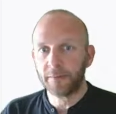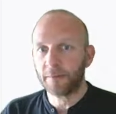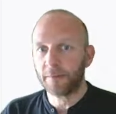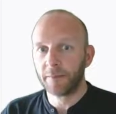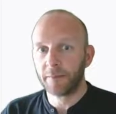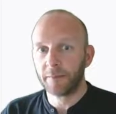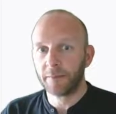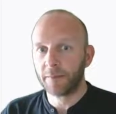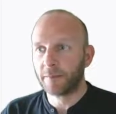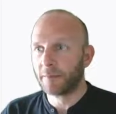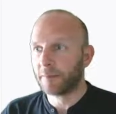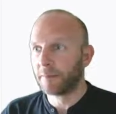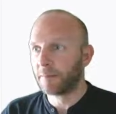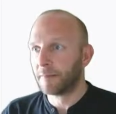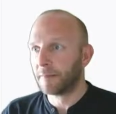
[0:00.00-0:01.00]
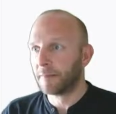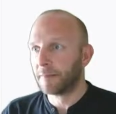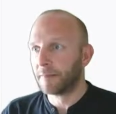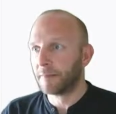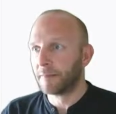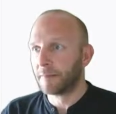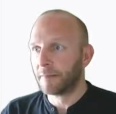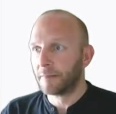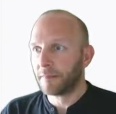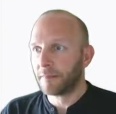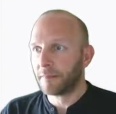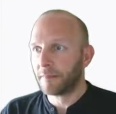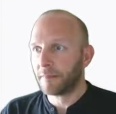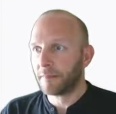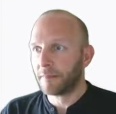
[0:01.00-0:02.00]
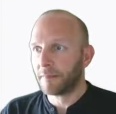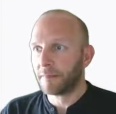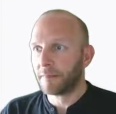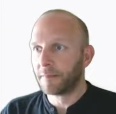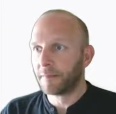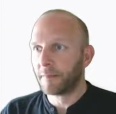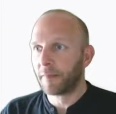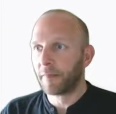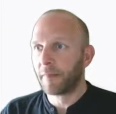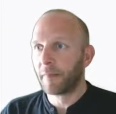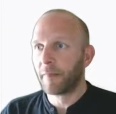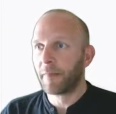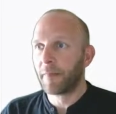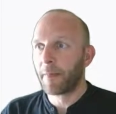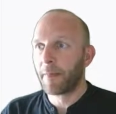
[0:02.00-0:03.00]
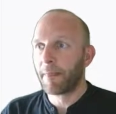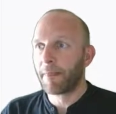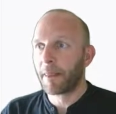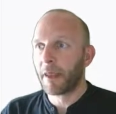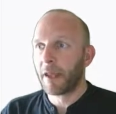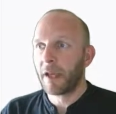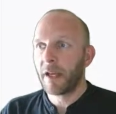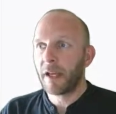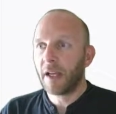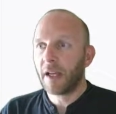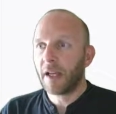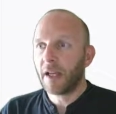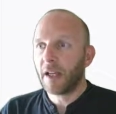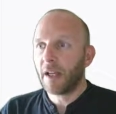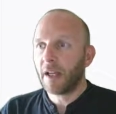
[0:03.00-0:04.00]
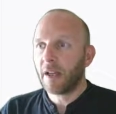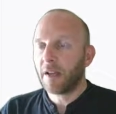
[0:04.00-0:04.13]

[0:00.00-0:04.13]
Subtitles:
[no speech]